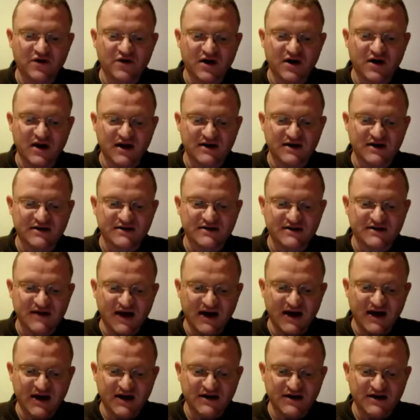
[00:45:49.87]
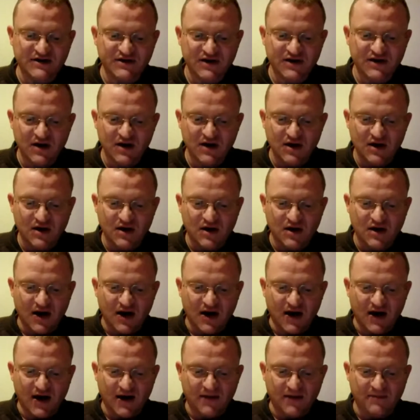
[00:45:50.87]
for each stage.
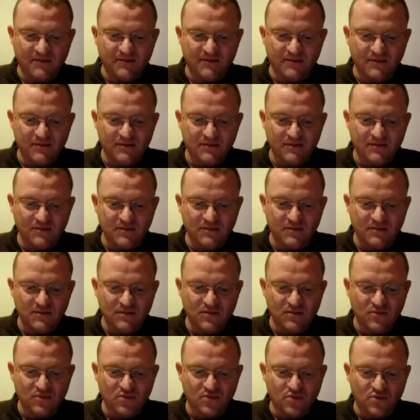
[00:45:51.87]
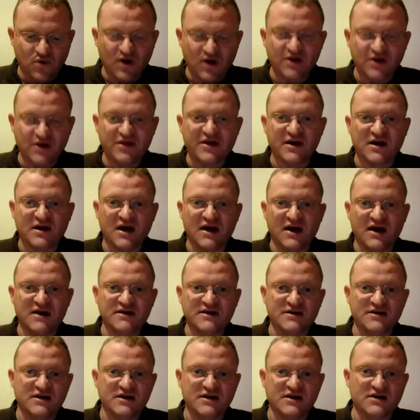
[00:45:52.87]
One thing
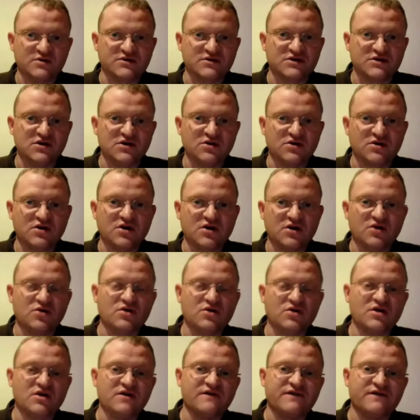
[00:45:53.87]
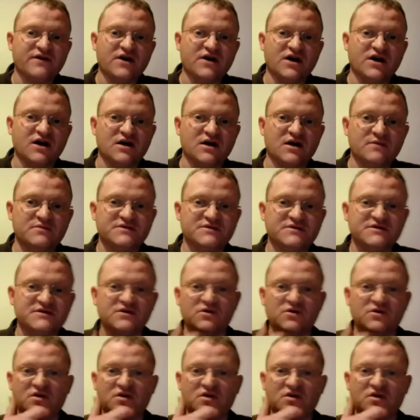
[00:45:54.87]
I did was look at all the
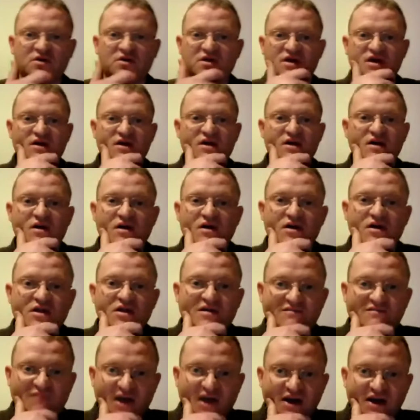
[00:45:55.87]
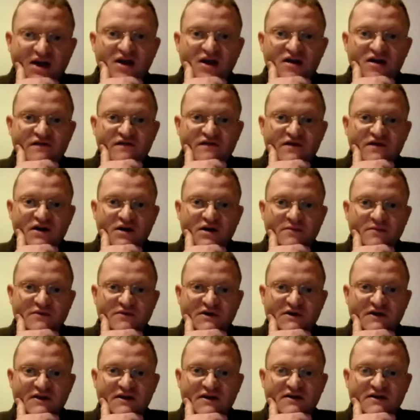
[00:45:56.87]
verbs, all the regular
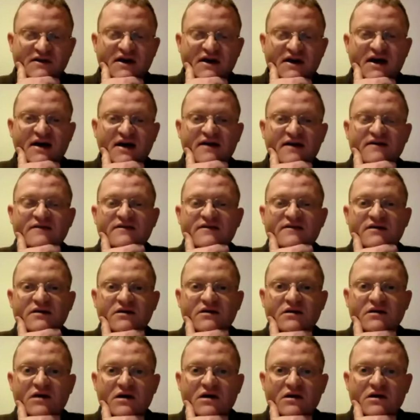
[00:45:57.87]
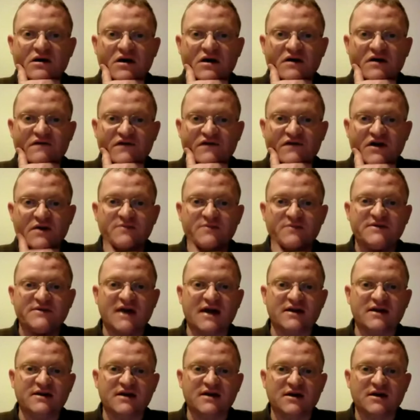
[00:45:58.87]
verbs in the text,
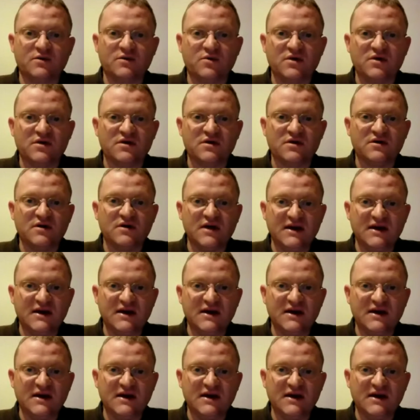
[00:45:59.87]
verbs ending with